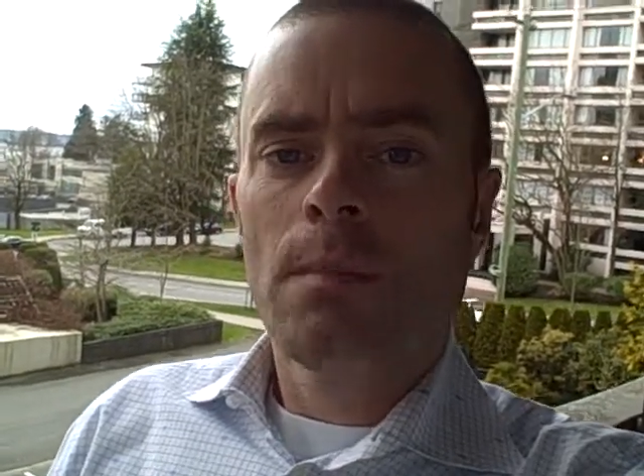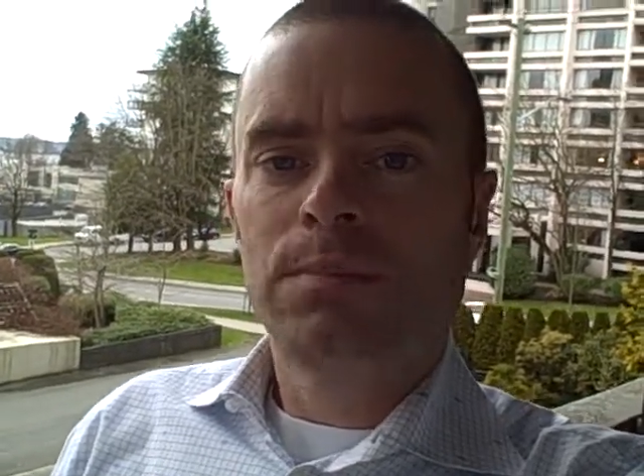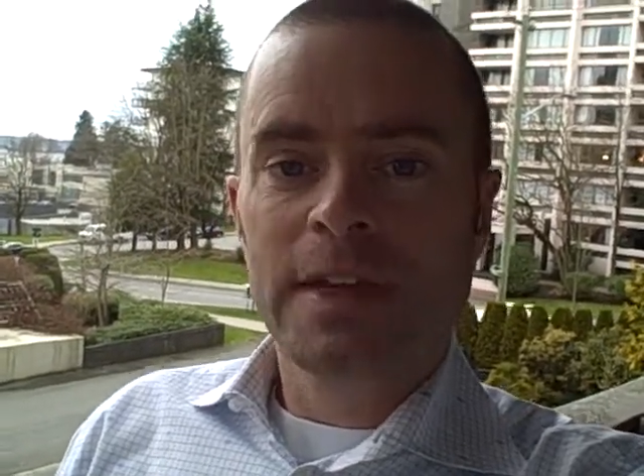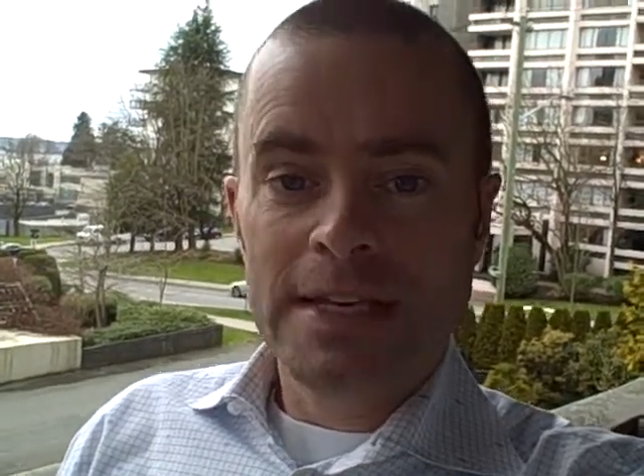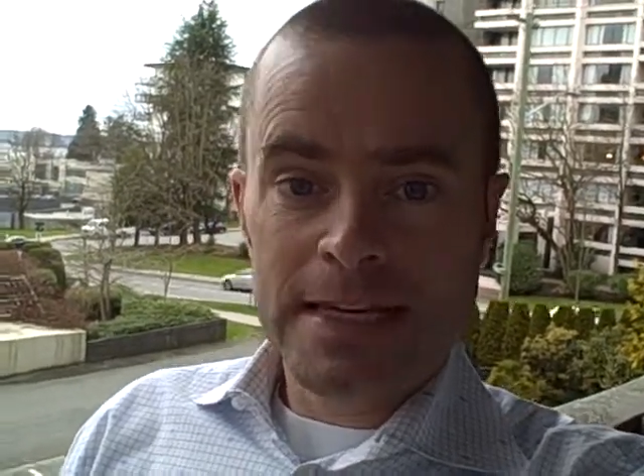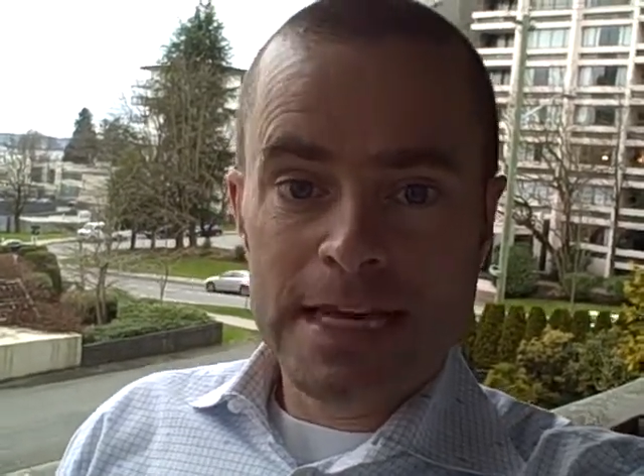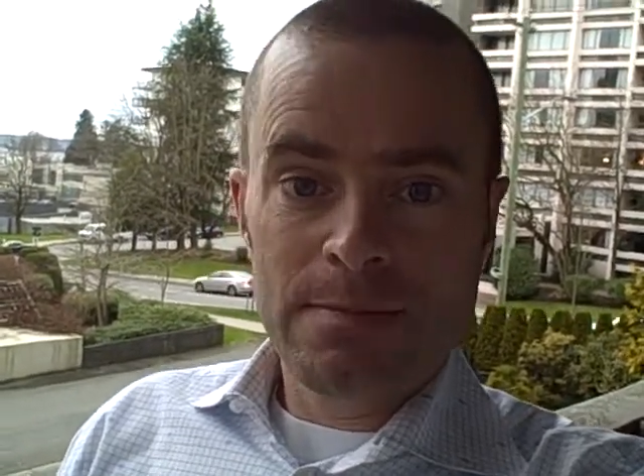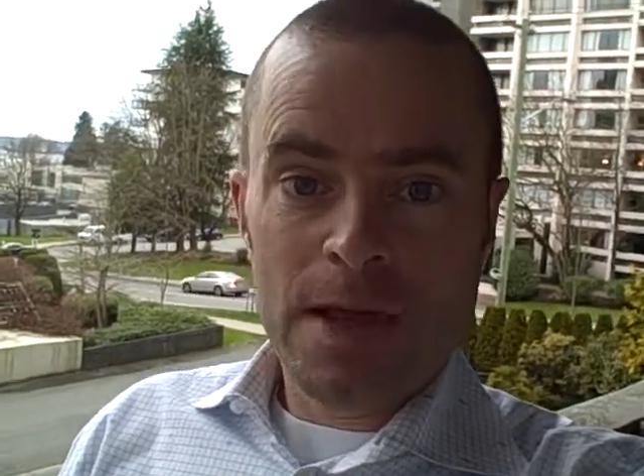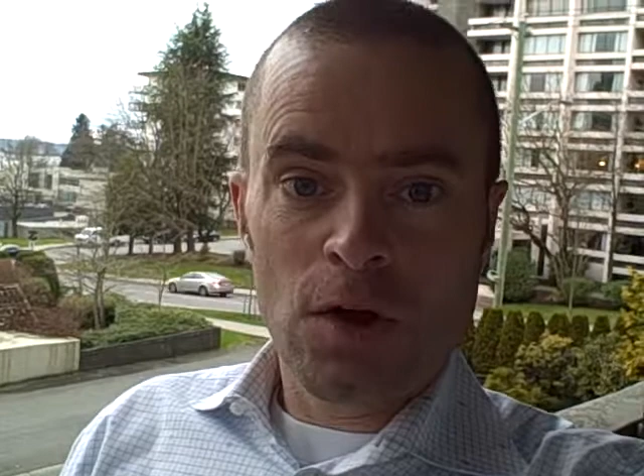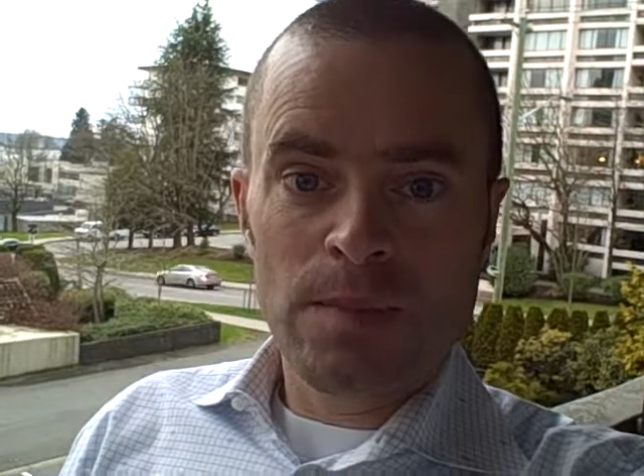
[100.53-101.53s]
please
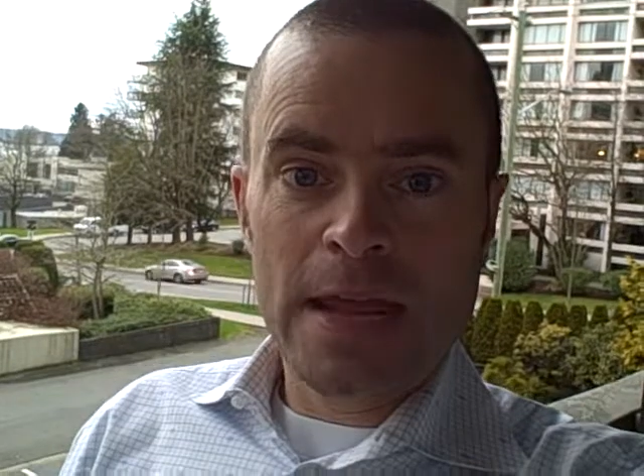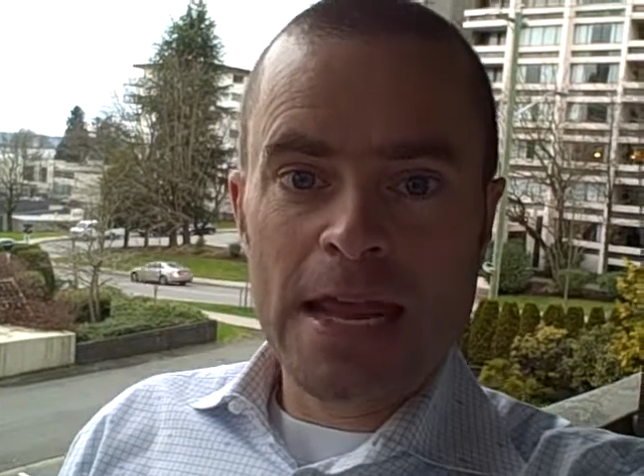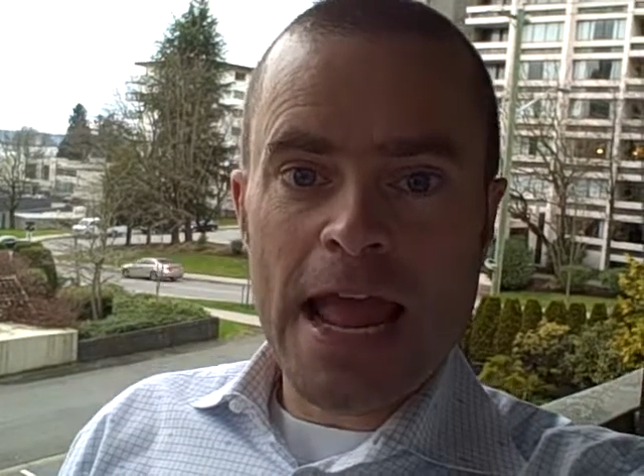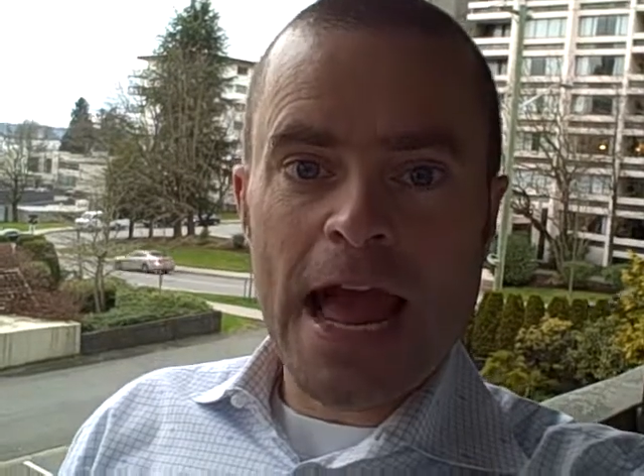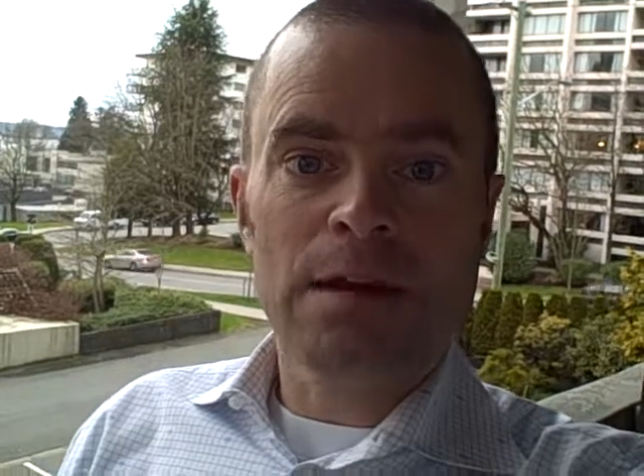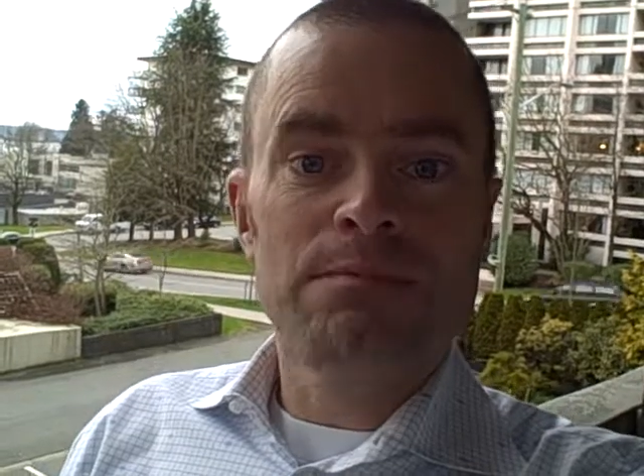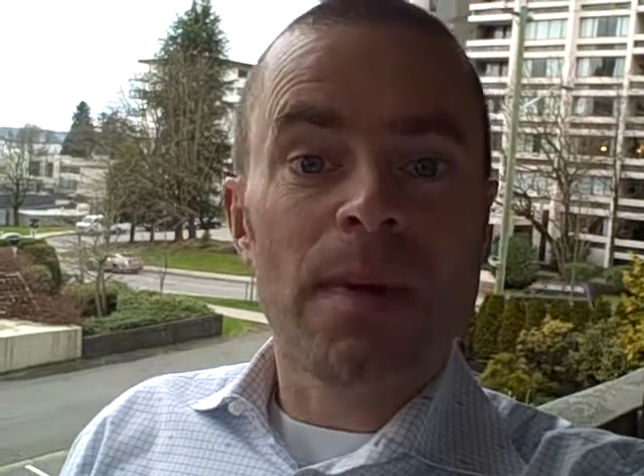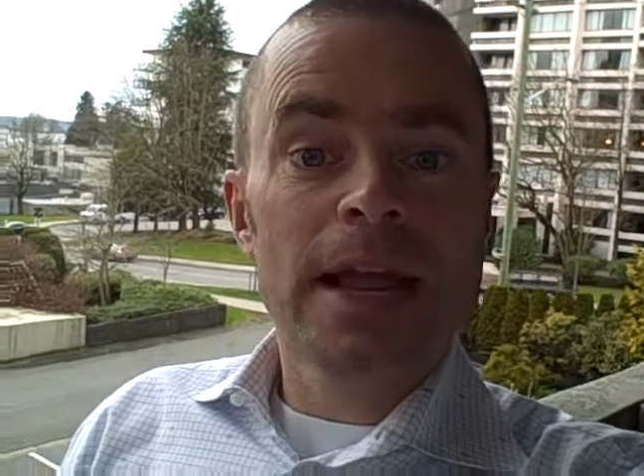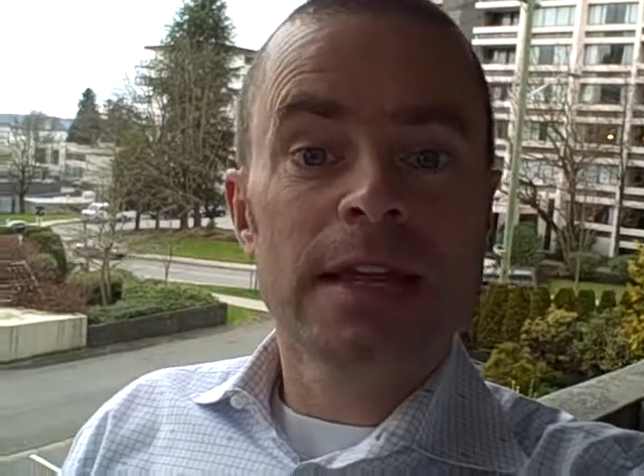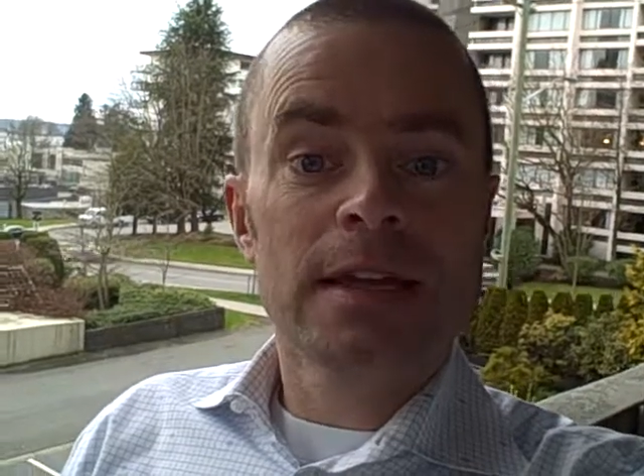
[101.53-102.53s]
email me at
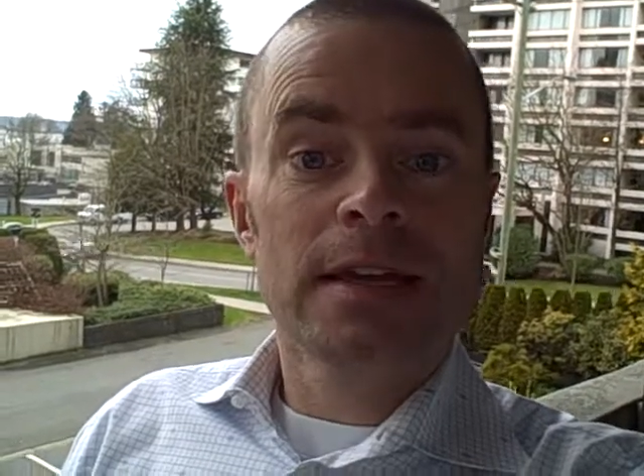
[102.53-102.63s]
mike